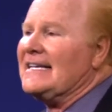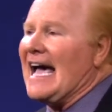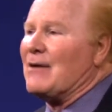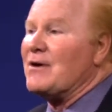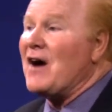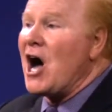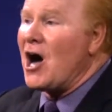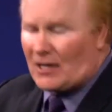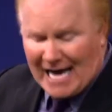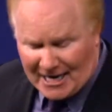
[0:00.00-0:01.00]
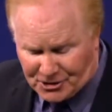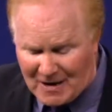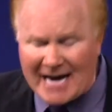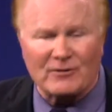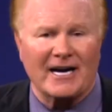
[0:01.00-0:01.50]
And we've all got a
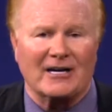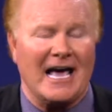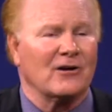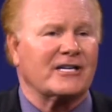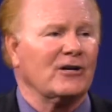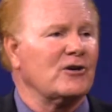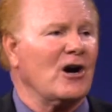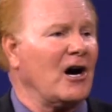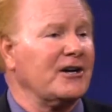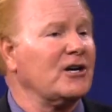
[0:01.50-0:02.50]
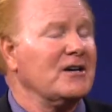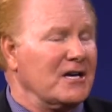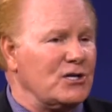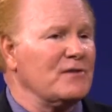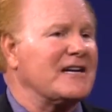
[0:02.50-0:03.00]
track record. I don't care who you are,
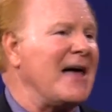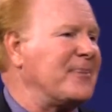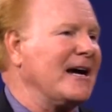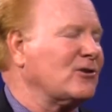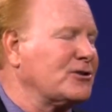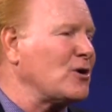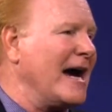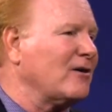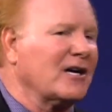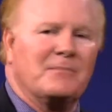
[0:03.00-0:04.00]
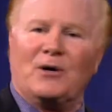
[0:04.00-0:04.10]
you've got that track record.